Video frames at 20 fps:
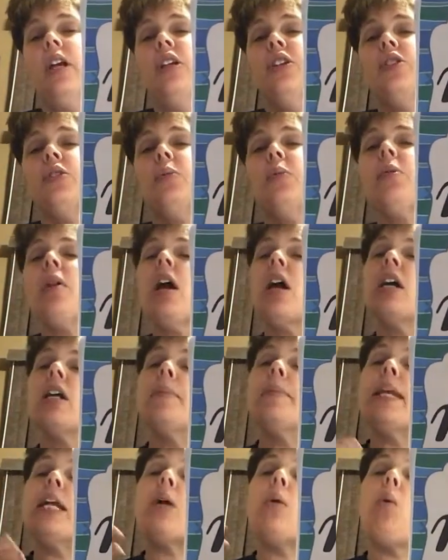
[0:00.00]
So we're not going to
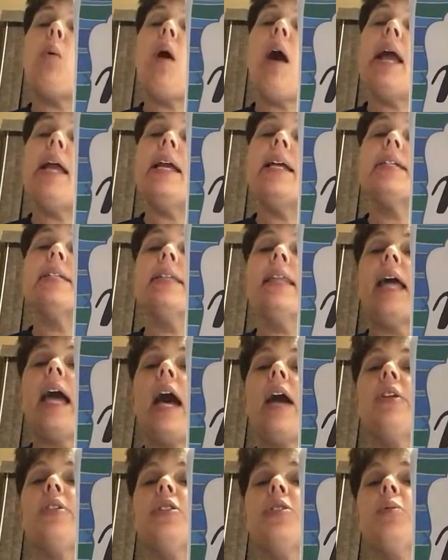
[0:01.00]
be quite as
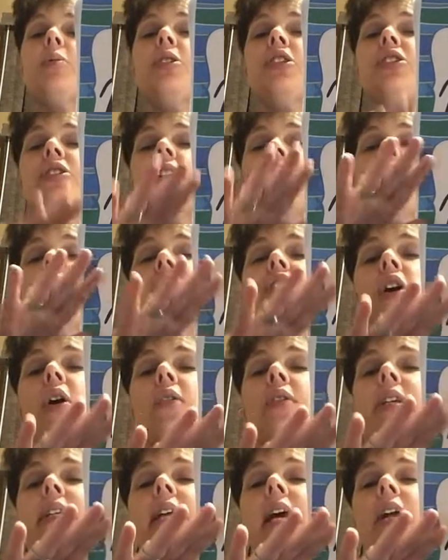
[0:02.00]
loud. So we're just going to tone
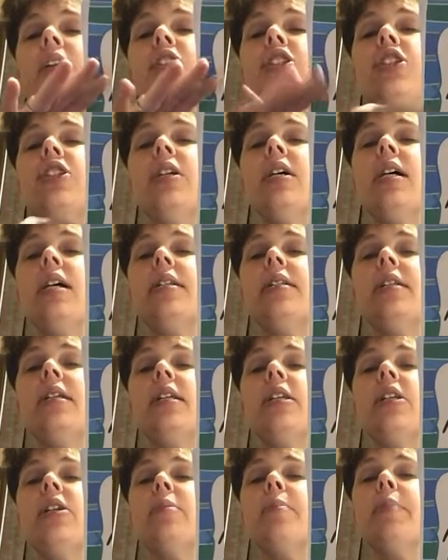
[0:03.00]
it down just a
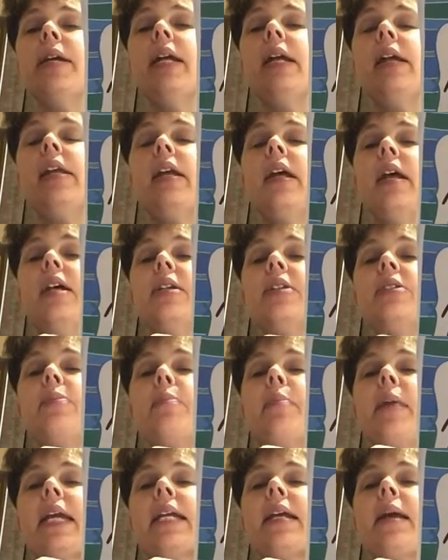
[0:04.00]
little bit. Let's
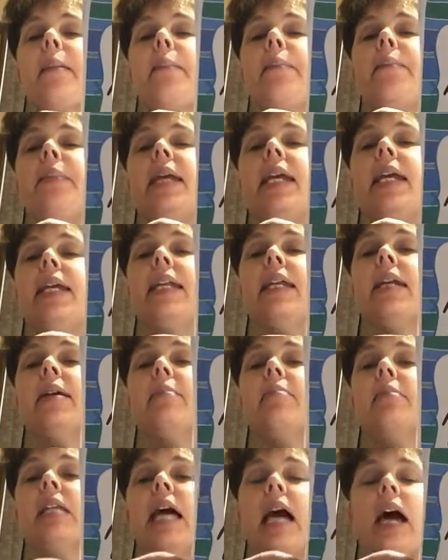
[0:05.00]
make it
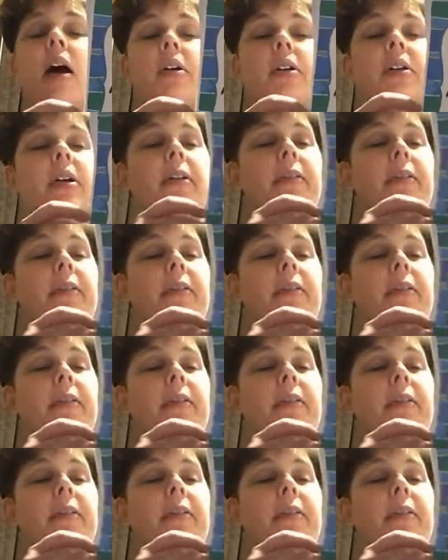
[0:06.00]
medium loud.